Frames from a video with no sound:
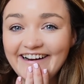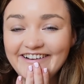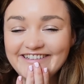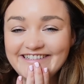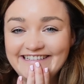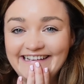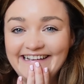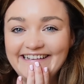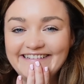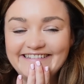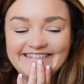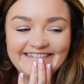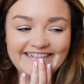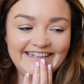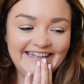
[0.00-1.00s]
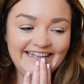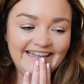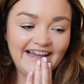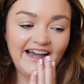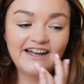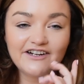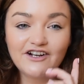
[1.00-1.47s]
and I'll see you
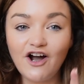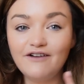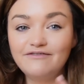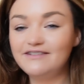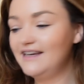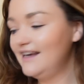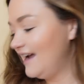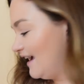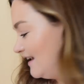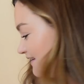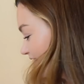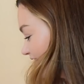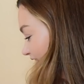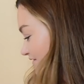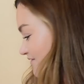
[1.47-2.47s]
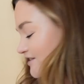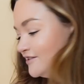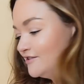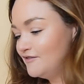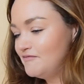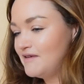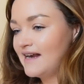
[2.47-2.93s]
and coffee and then I have to
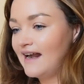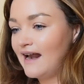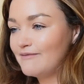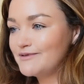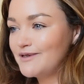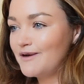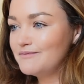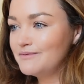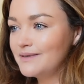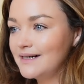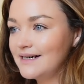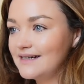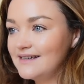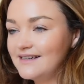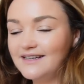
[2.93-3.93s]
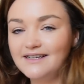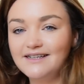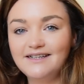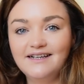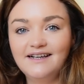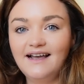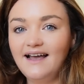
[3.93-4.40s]
do a bit of laptop work
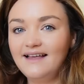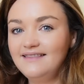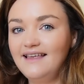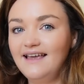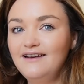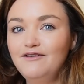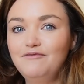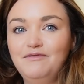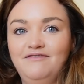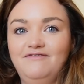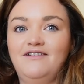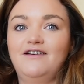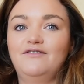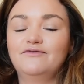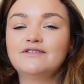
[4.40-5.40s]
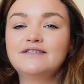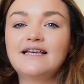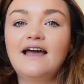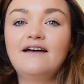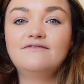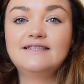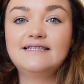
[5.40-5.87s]
and then it'll be fine. Once I
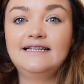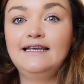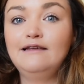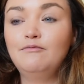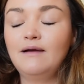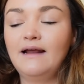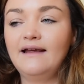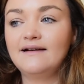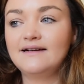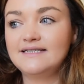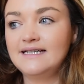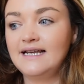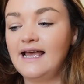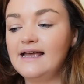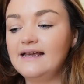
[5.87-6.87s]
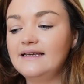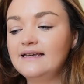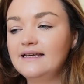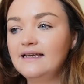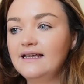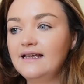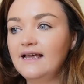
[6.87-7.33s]
have sleep later today,
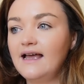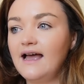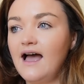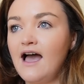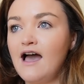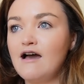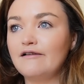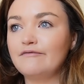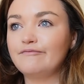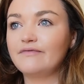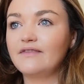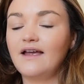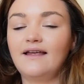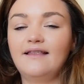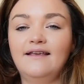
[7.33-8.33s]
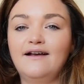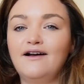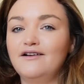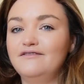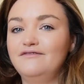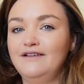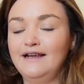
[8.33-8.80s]
um, I think
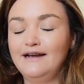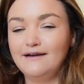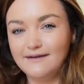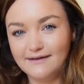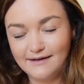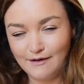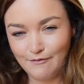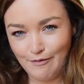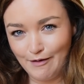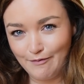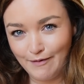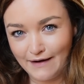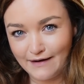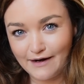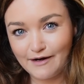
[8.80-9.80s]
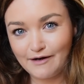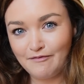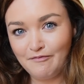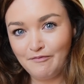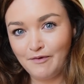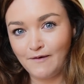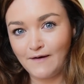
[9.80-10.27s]
I'll feel a bit better.
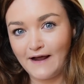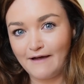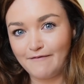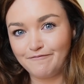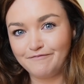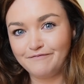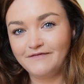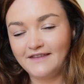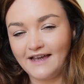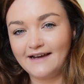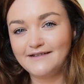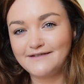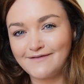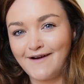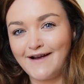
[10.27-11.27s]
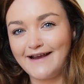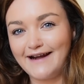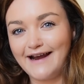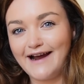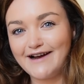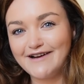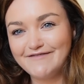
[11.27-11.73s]
But um, thanks
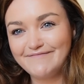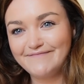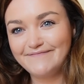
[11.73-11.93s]
Ryanair.